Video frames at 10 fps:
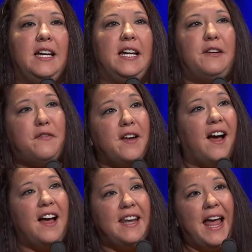If
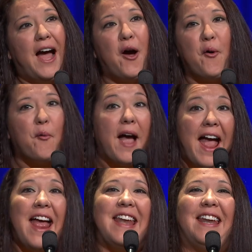not now,
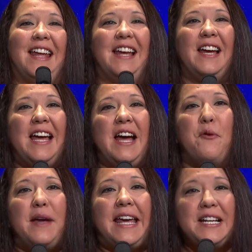when?
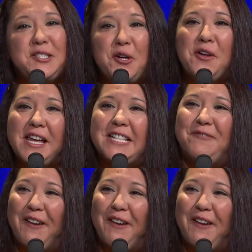We can do this,